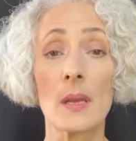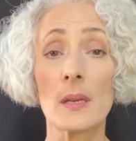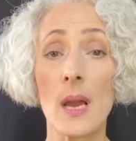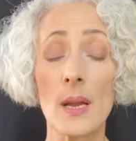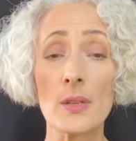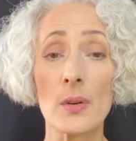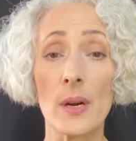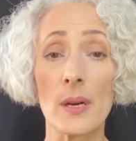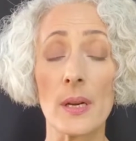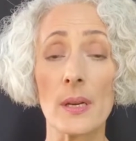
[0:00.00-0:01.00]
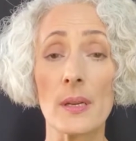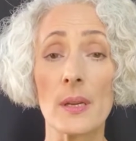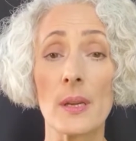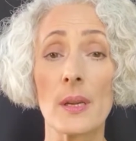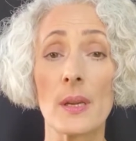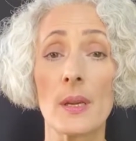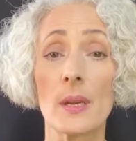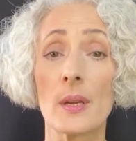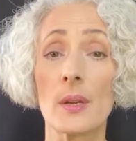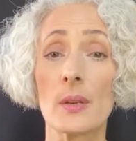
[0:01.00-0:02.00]
Contrary
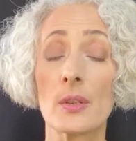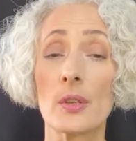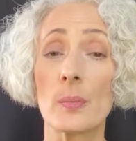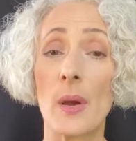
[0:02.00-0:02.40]
to